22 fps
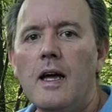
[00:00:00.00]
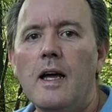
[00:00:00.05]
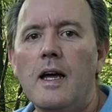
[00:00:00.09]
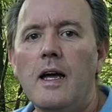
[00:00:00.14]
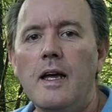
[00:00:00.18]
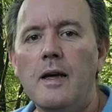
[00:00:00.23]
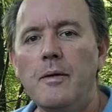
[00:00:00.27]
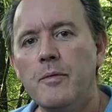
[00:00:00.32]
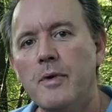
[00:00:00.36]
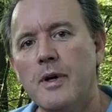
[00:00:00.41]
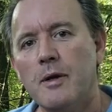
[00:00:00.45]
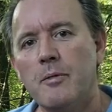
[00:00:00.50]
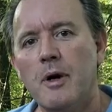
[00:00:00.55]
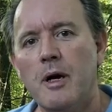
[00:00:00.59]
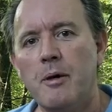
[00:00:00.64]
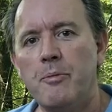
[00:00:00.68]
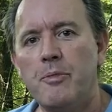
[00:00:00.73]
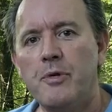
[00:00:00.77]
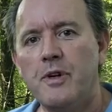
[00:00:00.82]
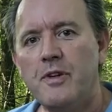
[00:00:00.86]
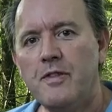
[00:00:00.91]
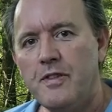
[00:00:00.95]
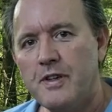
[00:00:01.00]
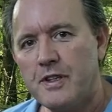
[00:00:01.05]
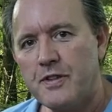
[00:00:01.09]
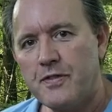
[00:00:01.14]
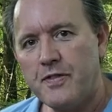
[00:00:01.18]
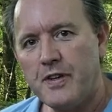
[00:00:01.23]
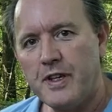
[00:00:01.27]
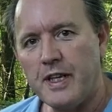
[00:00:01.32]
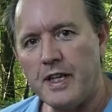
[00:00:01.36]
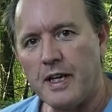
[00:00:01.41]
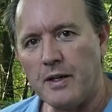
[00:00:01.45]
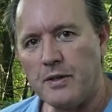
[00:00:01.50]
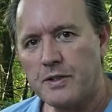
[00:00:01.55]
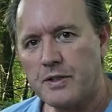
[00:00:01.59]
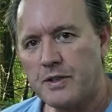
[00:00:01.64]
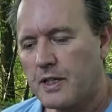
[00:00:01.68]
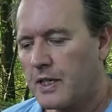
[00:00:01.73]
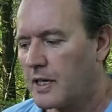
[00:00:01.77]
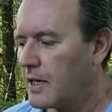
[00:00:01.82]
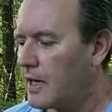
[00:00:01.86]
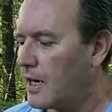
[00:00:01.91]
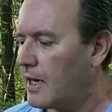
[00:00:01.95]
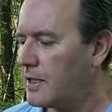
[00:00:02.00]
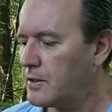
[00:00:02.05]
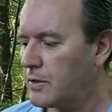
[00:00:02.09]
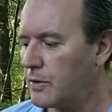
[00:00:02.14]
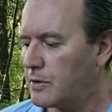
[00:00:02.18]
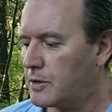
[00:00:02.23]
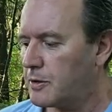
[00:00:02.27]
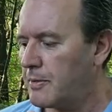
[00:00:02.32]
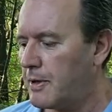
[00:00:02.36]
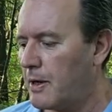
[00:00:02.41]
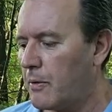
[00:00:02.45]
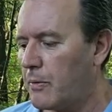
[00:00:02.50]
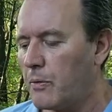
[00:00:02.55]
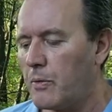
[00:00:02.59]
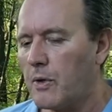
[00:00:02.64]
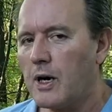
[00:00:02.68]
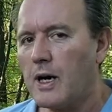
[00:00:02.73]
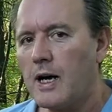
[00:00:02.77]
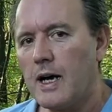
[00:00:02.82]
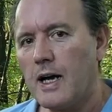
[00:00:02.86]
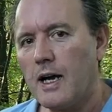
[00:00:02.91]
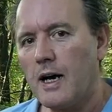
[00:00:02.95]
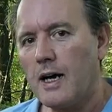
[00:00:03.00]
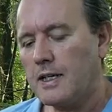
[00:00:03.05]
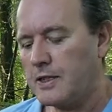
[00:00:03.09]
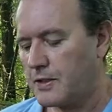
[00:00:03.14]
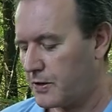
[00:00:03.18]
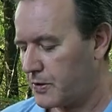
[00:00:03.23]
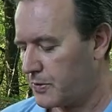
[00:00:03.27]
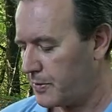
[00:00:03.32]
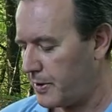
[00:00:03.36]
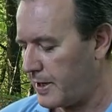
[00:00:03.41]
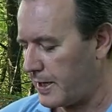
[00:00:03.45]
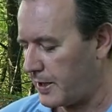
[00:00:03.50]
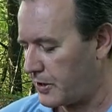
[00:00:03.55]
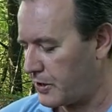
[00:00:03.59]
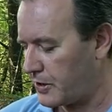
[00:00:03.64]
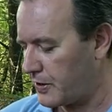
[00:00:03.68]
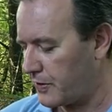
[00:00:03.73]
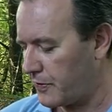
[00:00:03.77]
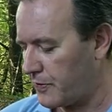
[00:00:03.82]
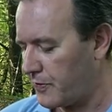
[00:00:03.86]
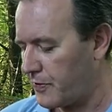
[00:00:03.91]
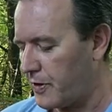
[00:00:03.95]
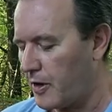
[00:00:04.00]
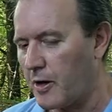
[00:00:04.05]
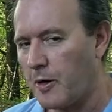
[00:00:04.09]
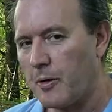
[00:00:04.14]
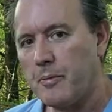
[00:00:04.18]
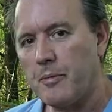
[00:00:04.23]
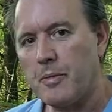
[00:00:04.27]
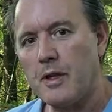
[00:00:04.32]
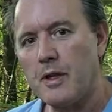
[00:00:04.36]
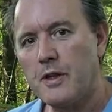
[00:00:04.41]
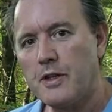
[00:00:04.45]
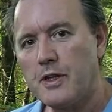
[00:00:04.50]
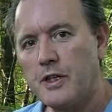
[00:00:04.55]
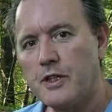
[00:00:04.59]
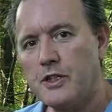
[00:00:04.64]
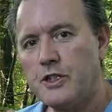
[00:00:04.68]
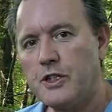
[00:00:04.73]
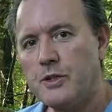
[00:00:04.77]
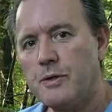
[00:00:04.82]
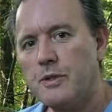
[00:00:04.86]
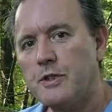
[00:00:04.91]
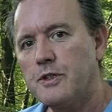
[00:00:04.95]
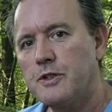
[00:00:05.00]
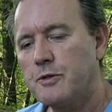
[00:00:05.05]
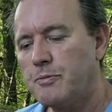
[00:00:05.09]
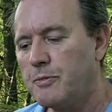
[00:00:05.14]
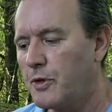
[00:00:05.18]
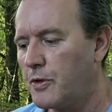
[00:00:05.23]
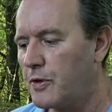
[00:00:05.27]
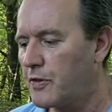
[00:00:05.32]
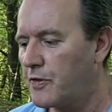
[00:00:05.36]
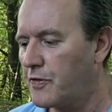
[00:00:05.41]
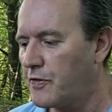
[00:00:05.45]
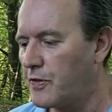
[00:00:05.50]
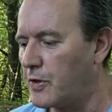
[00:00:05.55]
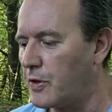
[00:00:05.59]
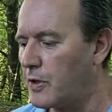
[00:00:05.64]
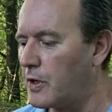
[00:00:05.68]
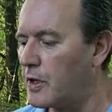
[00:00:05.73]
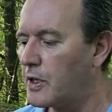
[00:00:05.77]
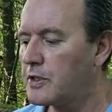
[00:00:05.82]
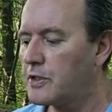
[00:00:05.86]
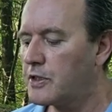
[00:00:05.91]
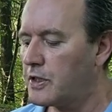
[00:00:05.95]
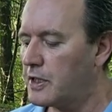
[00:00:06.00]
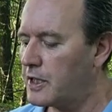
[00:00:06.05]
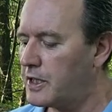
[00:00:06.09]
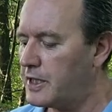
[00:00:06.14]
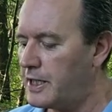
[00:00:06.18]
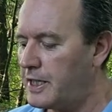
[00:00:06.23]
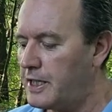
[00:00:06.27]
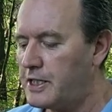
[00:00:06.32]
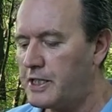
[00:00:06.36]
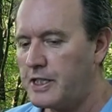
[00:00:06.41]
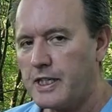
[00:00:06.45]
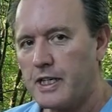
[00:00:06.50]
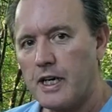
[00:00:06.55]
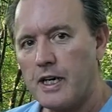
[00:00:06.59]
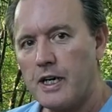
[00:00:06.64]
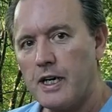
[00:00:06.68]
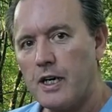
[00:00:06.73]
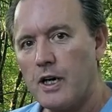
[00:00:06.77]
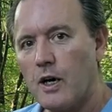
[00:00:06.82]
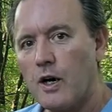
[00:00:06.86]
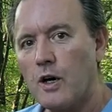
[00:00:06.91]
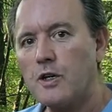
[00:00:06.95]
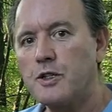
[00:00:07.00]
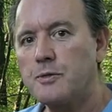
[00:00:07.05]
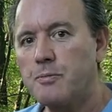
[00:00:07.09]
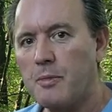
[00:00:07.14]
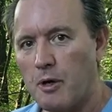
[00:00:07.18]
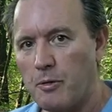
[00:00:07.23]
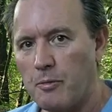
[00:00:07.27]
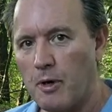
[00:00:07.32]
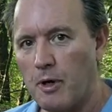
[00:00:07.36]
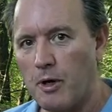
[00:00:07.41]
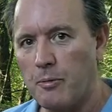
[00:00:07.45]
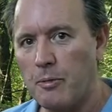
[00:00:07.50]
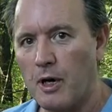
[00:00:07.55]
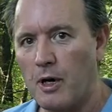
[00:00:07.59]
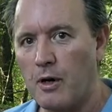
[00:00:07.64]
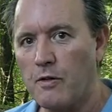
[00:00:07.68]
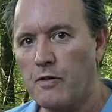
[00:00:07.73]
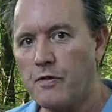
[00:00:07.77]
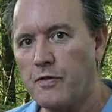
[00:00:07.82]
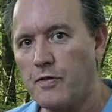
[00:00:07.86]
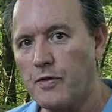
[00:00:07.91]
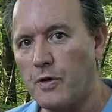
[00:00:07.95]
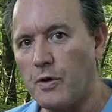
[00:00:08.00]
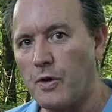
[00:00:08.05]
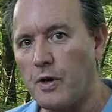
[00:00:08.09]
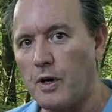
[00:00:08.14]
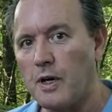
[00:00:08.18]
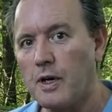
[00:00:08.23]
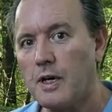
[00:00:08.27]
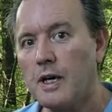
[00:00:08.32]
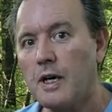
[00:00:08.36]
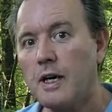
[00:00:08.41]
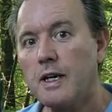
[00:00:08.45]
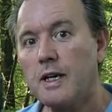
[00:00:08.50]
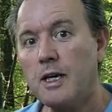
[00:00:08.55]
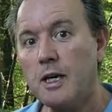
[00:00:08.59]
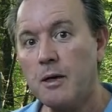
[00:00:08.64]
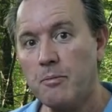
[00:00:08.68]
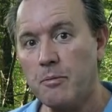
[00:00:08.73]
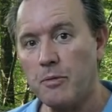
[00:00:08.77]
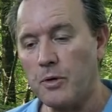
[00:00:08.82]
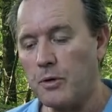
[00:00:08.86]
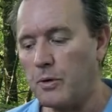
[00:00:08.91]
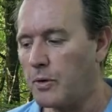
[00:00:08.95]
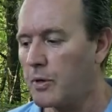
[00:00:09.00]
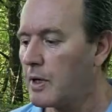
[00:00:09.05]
In one of my previous videos, I talked about why I switched from the Zhuan Smooth 4 to the DJI Osmo Mobile 4 gimbal.